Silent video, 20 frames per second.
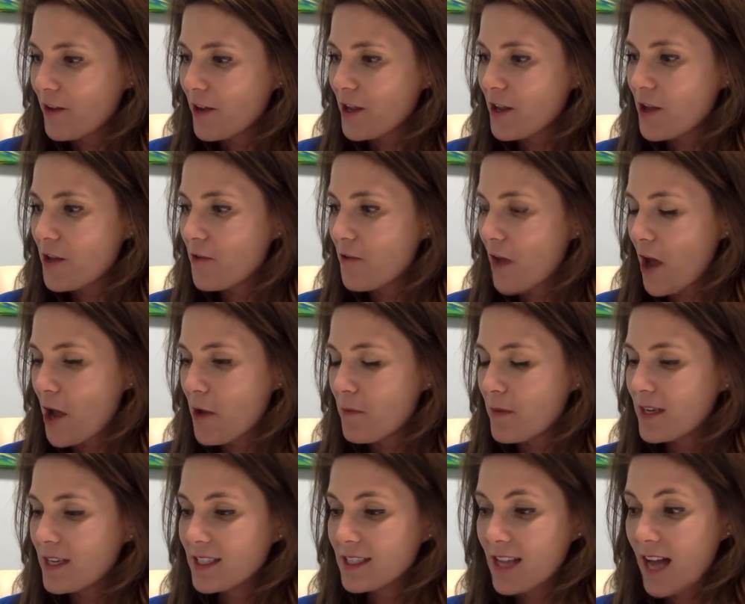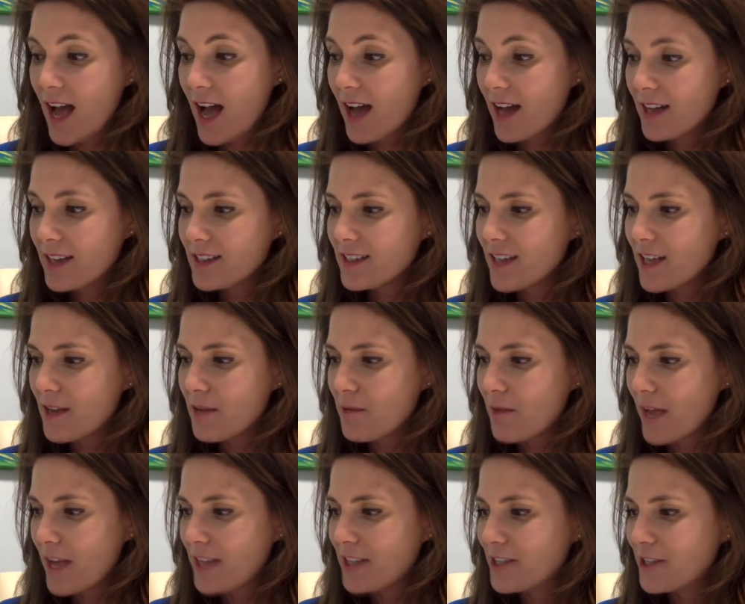You've opened his eyes and
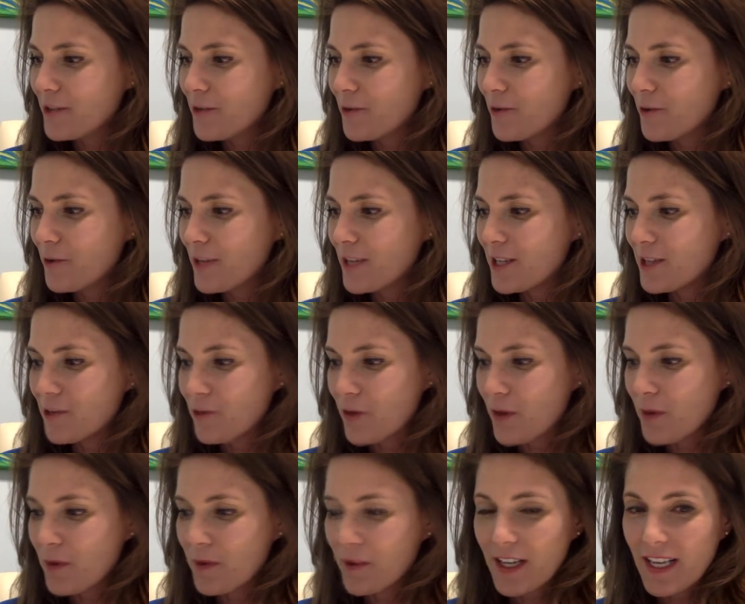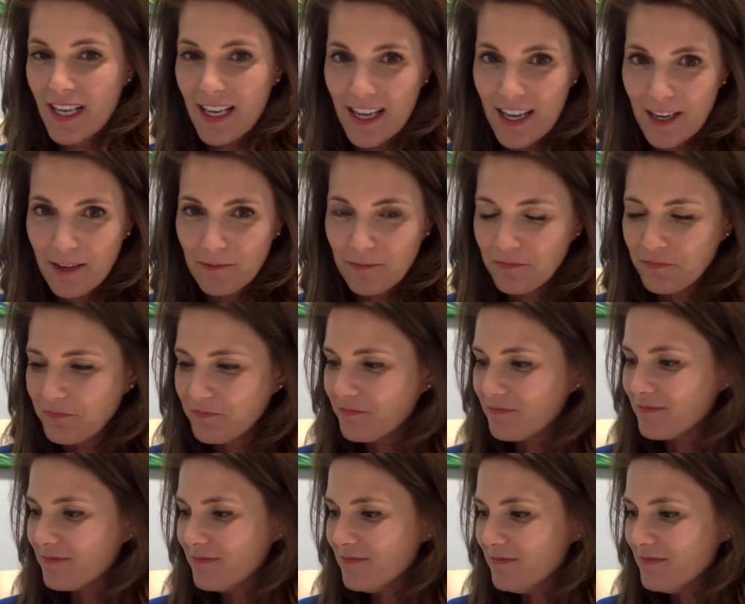made school enjoyable again.
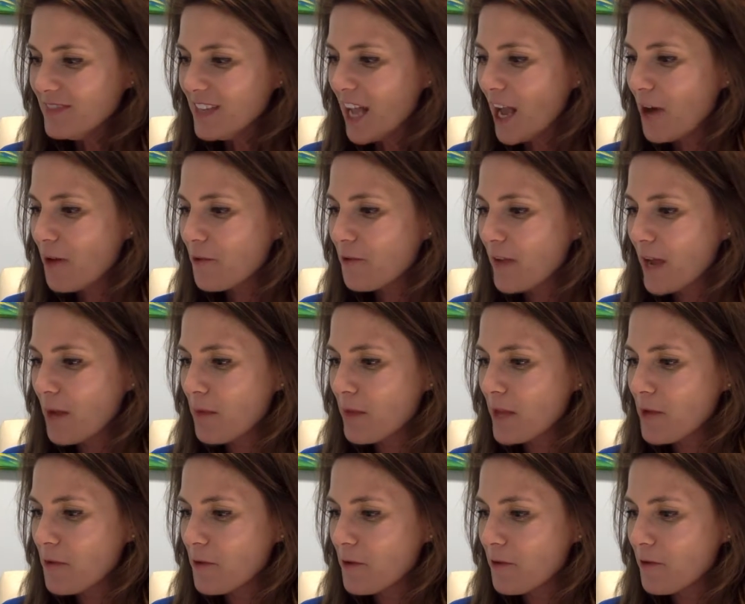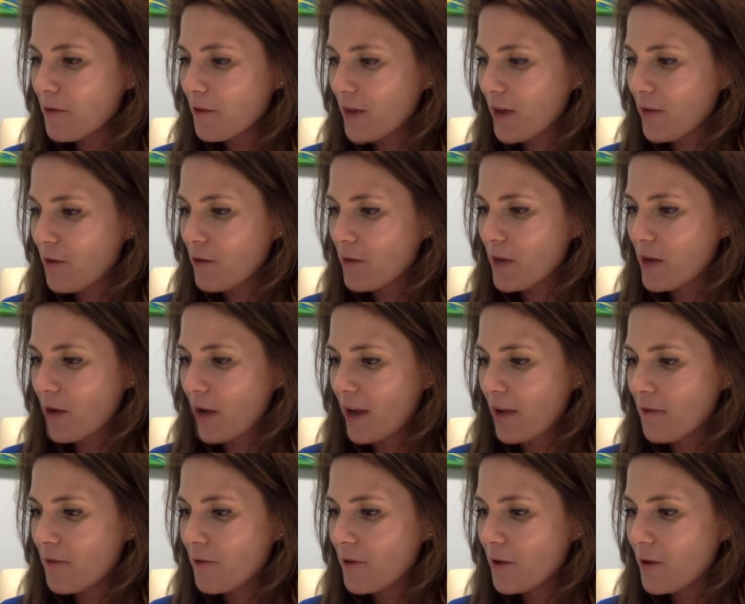Our family will forever be
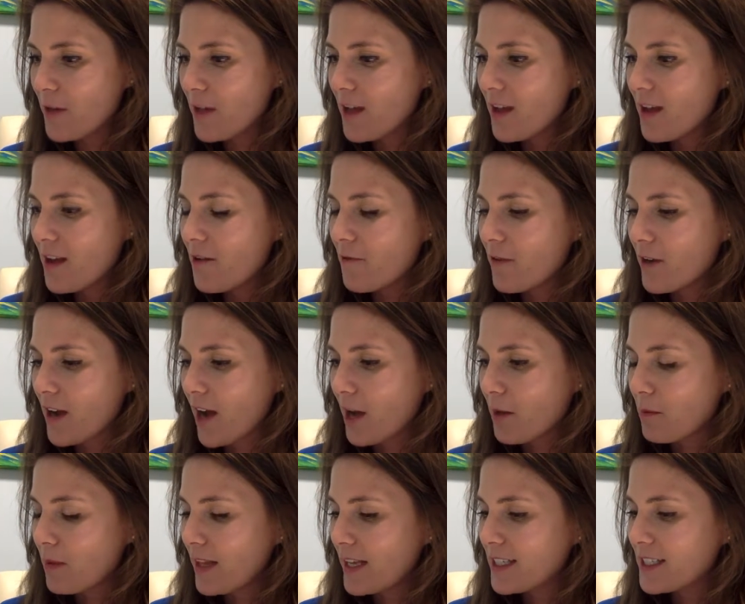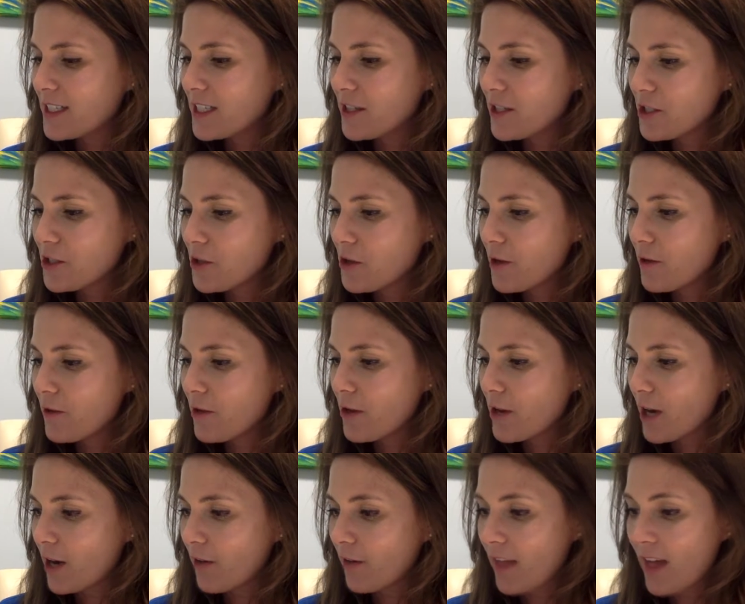grateful for God placing the two of you
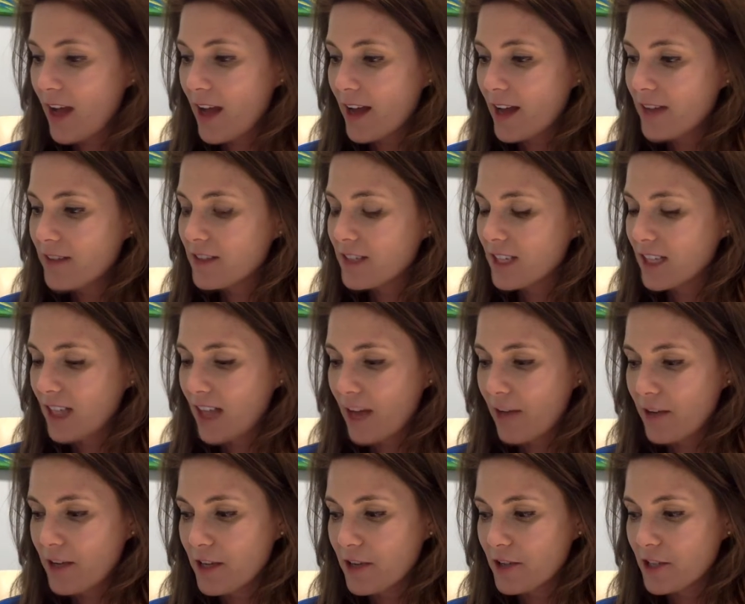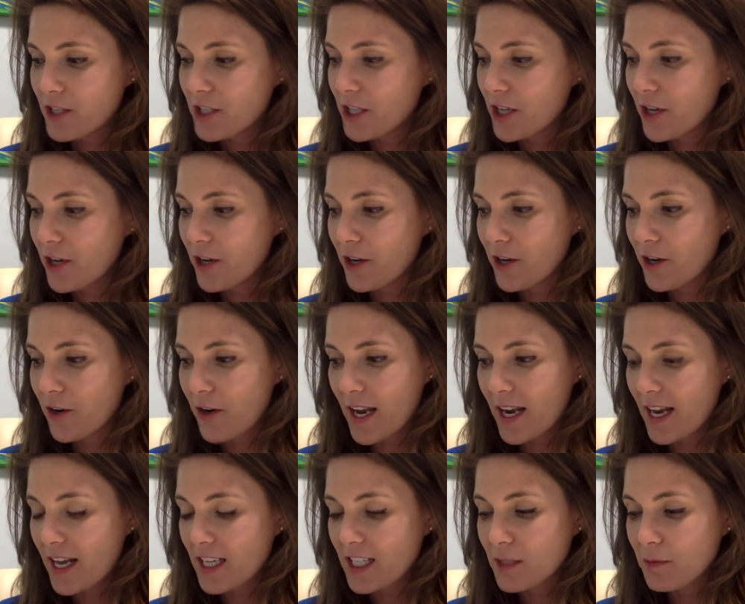in our lives and allowing you to share your
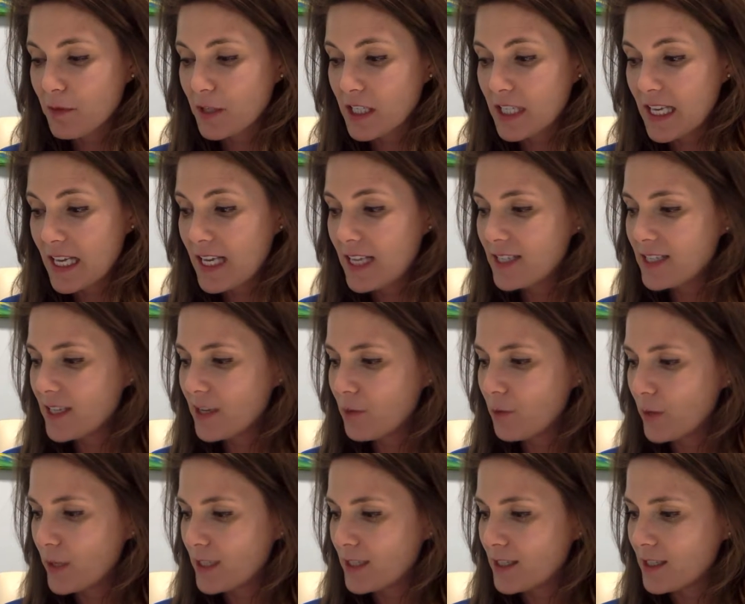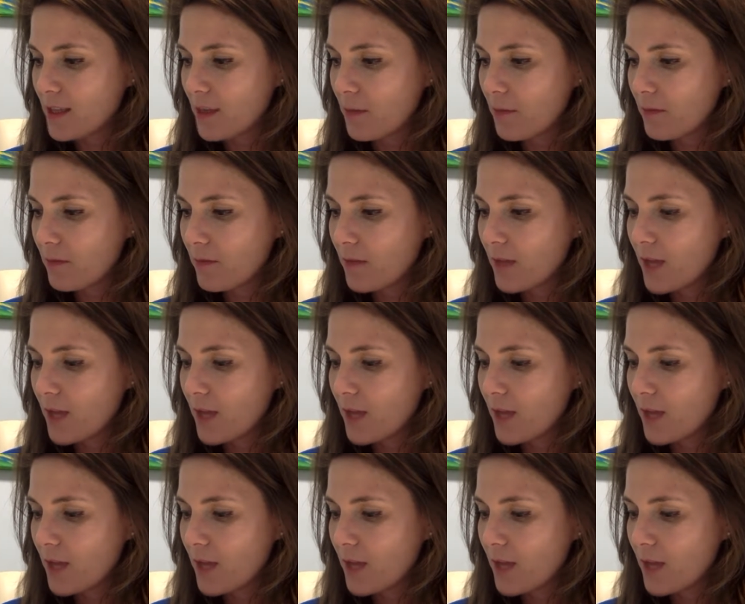great expertise and wisdom.